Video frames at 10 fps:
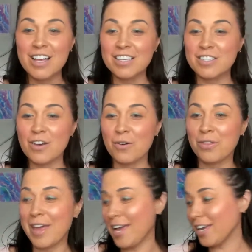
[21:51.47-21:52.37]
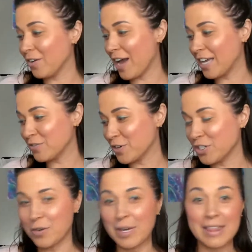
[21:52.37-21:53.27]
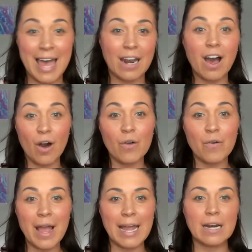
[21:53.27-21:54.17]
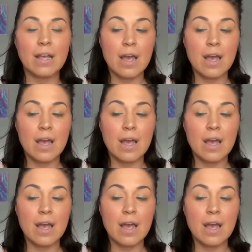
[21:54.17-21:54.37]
So thank you guys for doing that. All right.